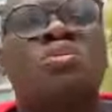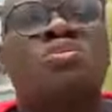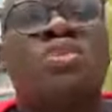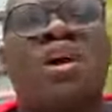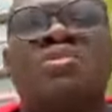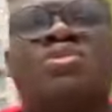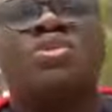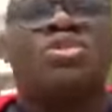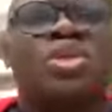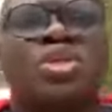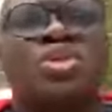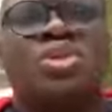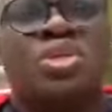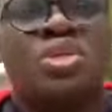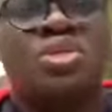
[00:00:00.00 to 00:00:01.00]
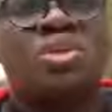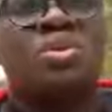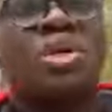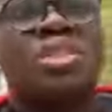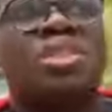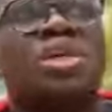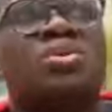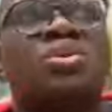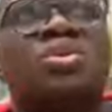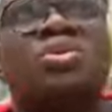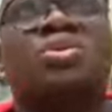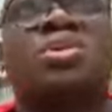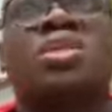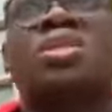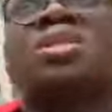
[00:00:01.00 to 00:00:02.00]
500 units or 1,000
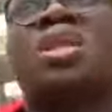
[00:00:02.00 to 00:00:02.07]
units.